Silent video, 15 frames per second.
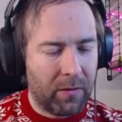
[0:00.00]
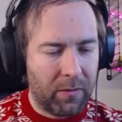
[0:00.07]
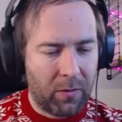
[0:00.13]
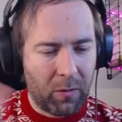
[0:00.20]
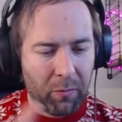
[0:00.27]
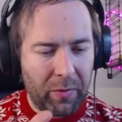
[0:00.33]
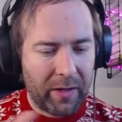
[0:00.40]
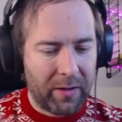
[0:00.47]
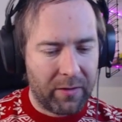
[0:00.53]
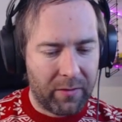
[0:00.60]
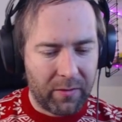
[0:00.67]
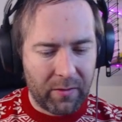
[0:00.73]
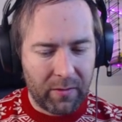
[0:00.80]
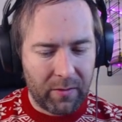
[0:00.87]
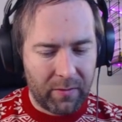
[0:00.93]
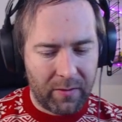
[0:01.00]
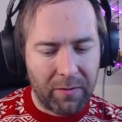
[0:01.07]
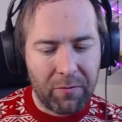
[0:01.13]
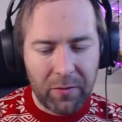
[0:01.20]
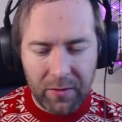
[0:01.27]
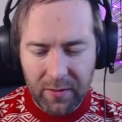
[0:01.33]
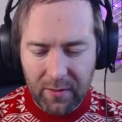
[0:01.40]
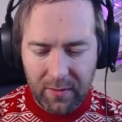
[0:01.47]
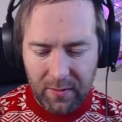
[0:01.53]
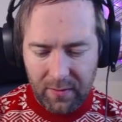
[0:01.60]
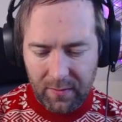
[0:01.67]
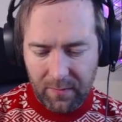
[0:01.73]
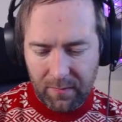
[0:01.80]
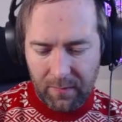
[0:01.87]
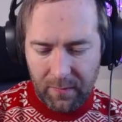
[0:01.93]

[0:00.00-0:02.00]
compare the differences,